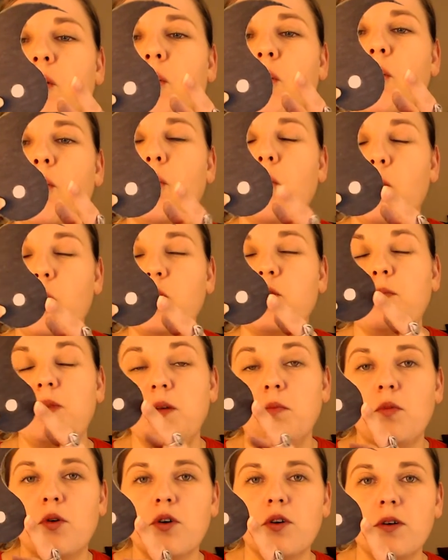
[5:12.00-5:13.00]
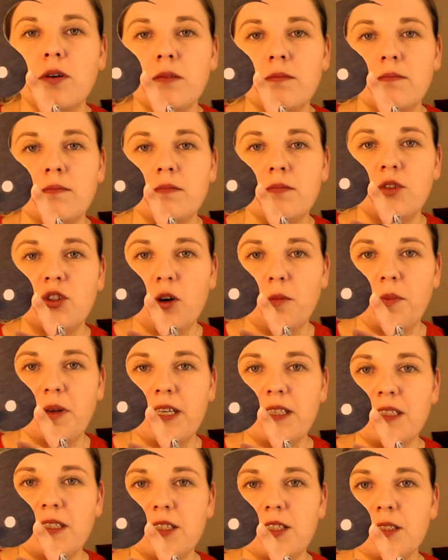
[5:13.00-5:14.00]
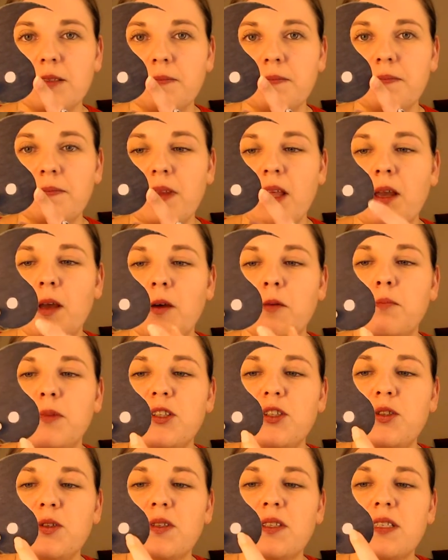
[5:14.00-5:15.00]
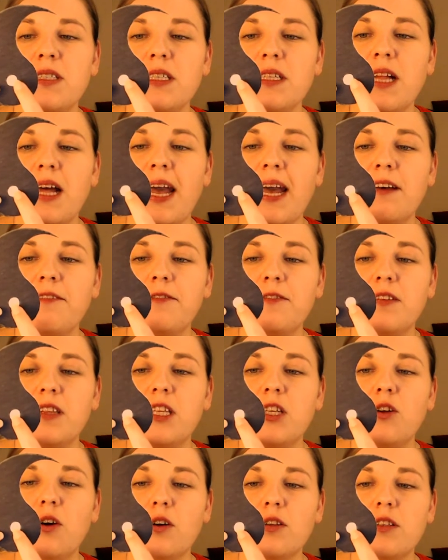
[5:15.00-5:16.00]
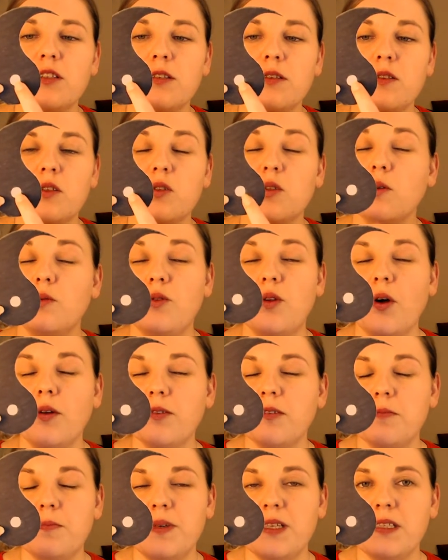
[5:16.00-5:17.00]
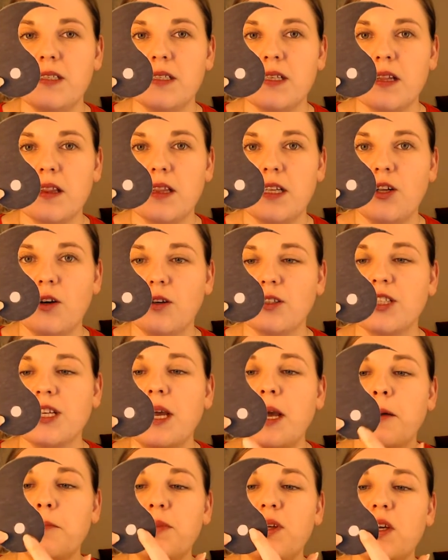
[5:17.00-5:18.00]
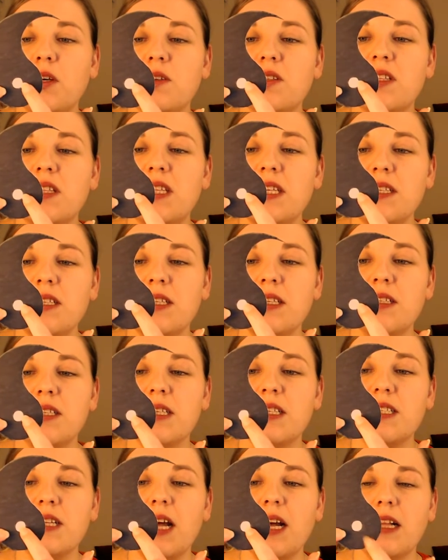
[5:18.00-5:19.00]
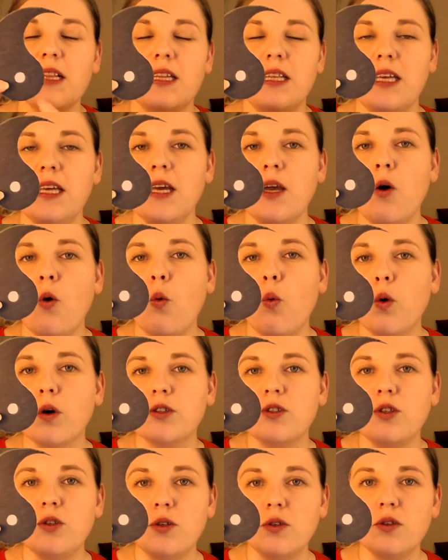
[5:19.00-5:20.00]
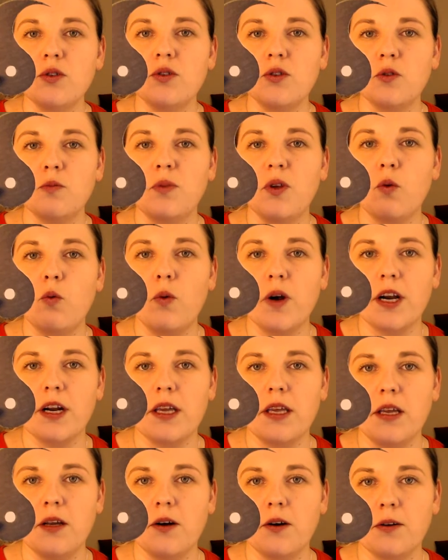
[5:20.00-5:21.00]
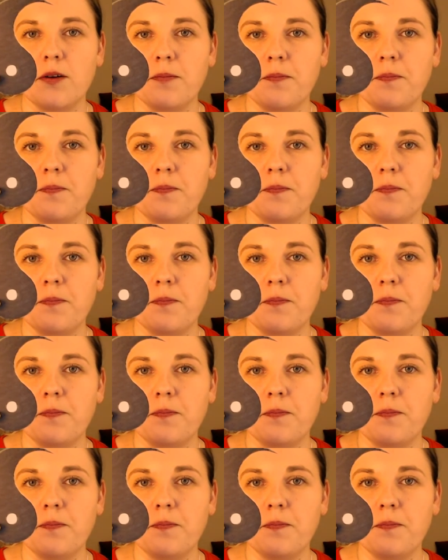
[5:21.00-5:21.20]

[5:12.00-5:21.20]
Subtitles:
would be more dominant, but you still have the dot. So don't miss the dot, because this is exactly what you should be working on